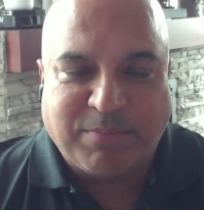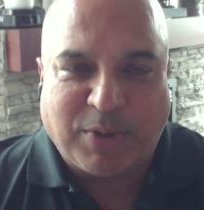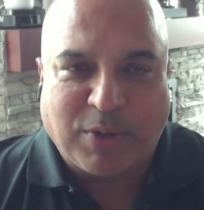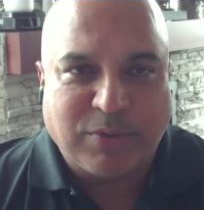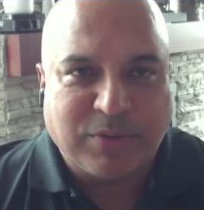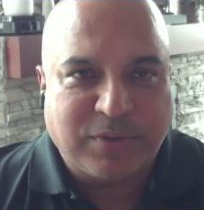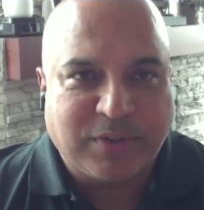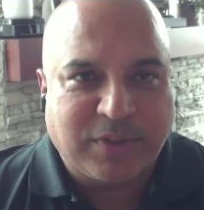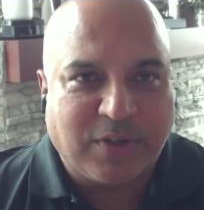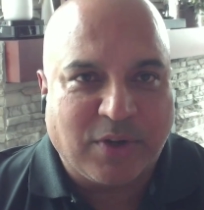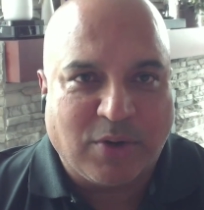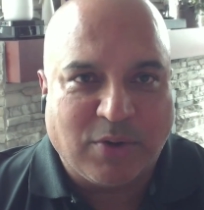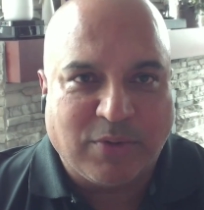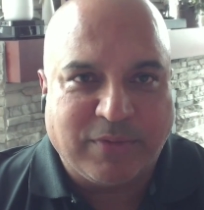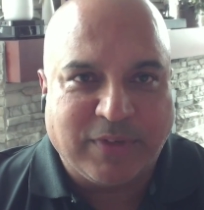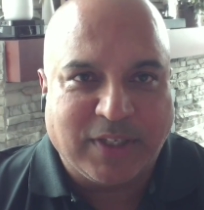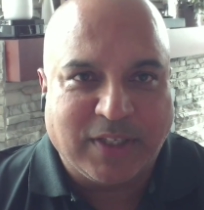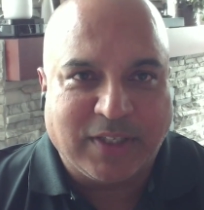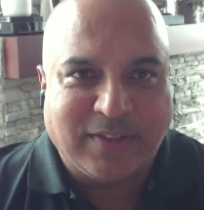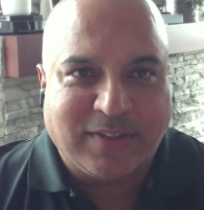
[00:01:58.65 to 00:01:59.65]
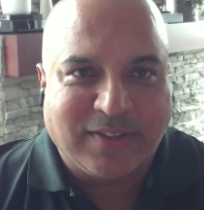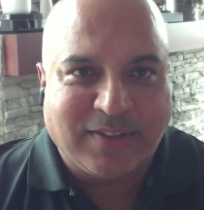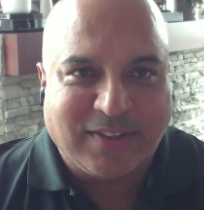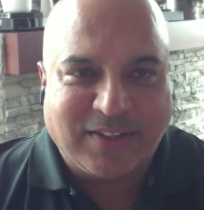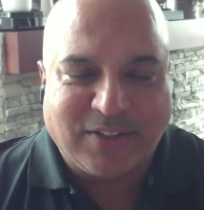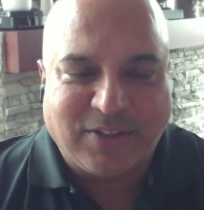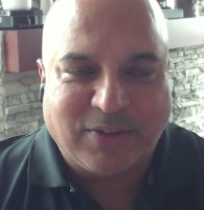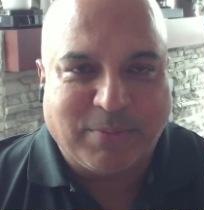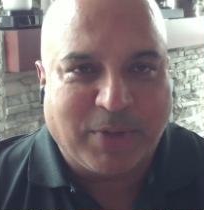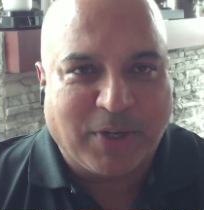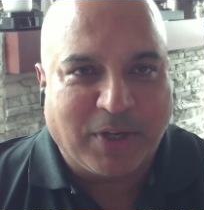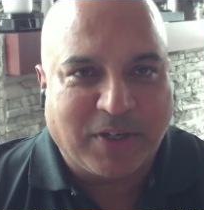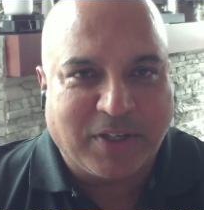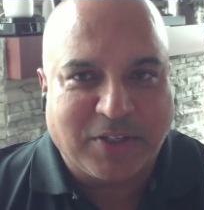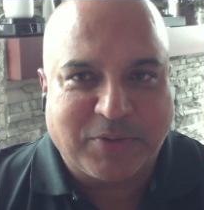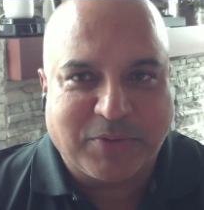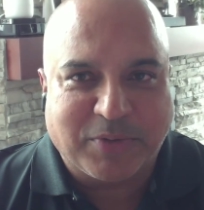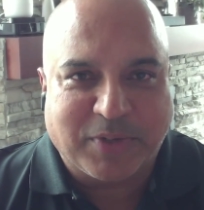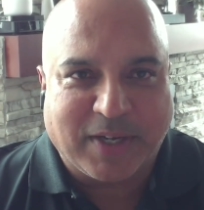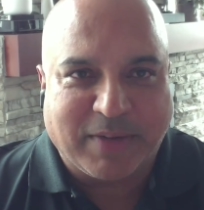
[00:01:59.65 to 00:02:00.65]
Post-COVID,
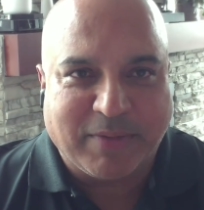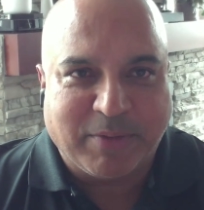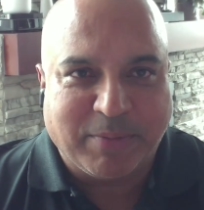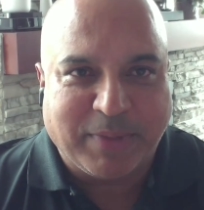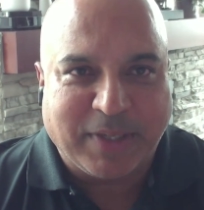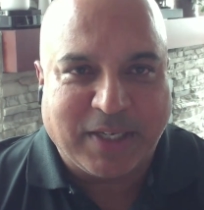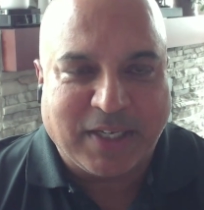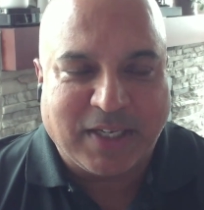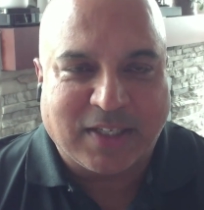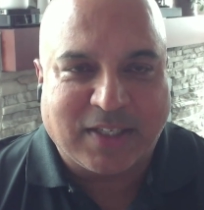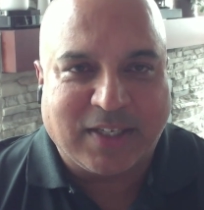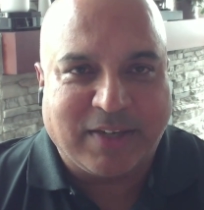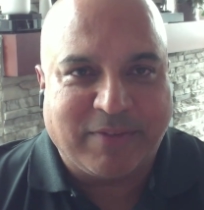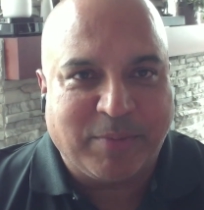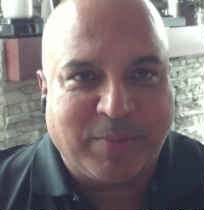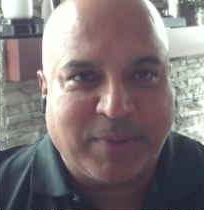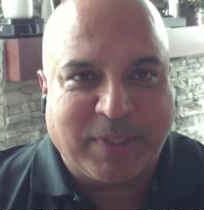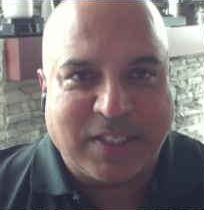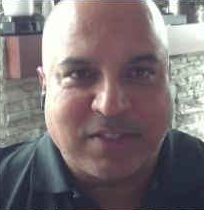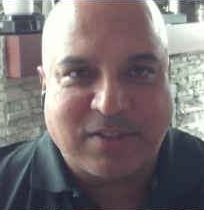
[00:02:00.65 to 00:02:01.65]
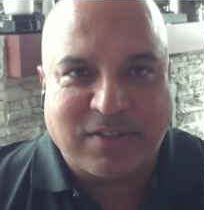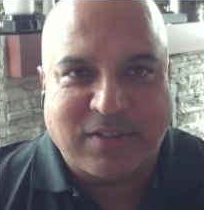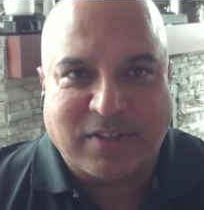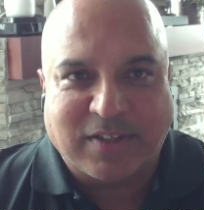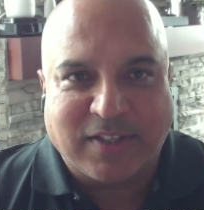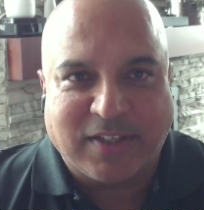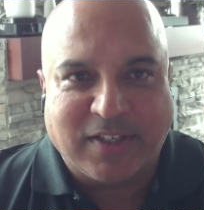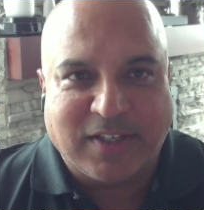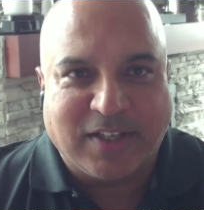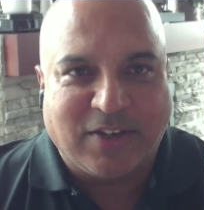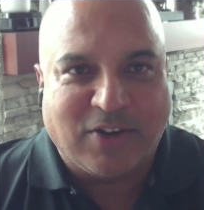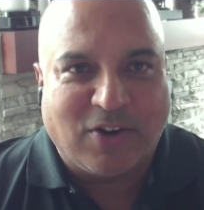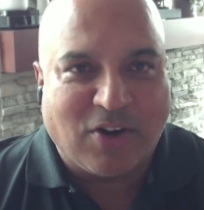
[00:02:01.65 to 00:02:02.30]
markets were coming back. Everybody's looking at